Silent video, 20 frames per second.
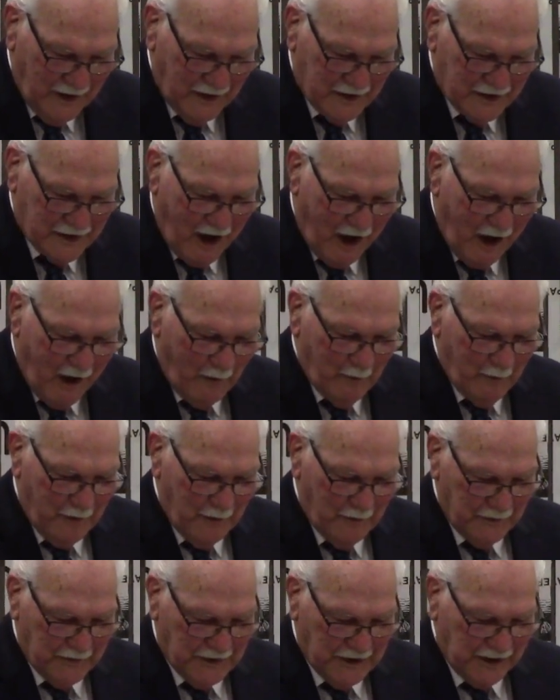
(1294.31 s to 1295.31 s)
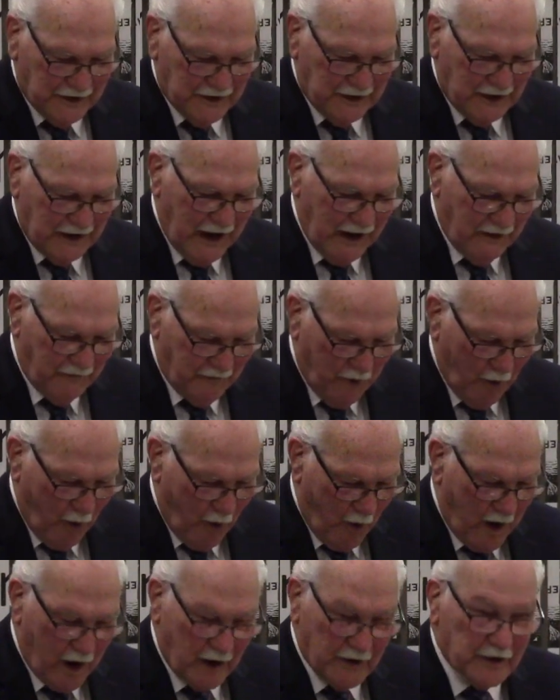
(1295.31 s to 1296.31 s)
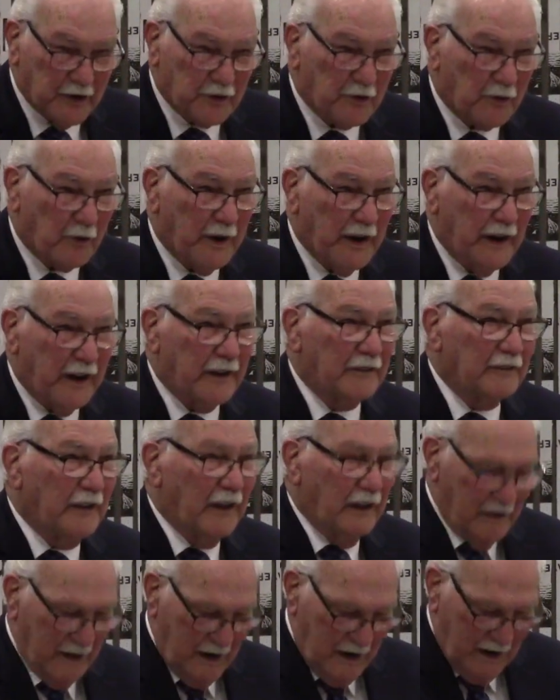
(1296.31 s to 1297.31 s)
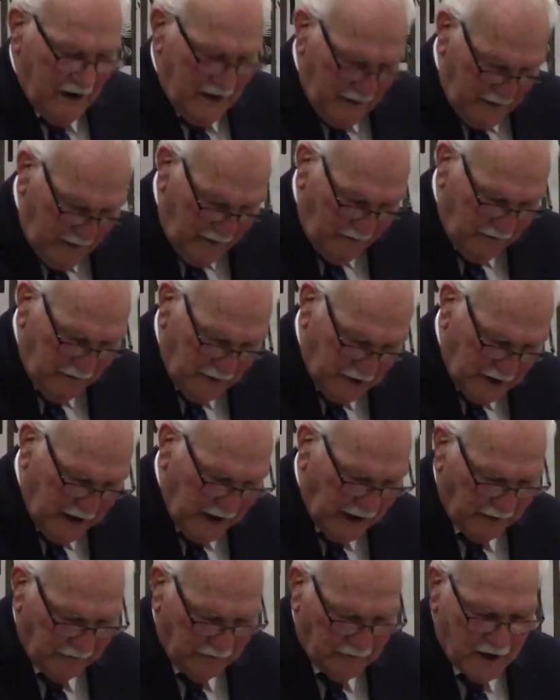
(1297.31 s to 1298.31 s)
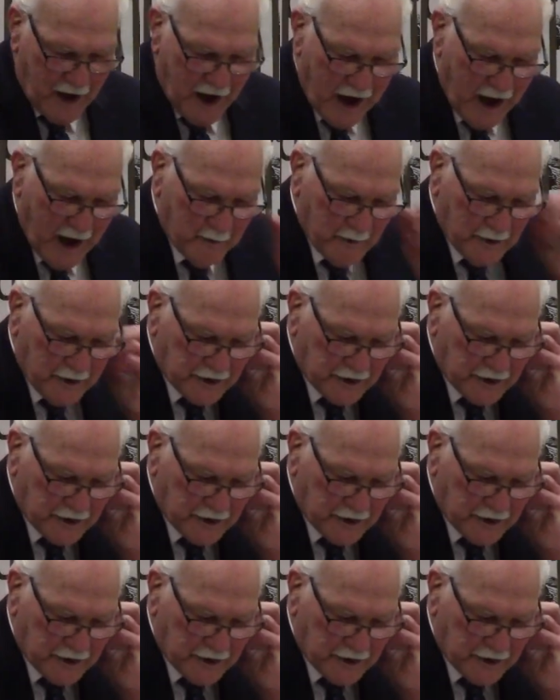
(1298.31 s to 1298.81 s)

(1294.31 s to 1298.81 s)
Psalm 68, 4, I'll just read it for sake of time.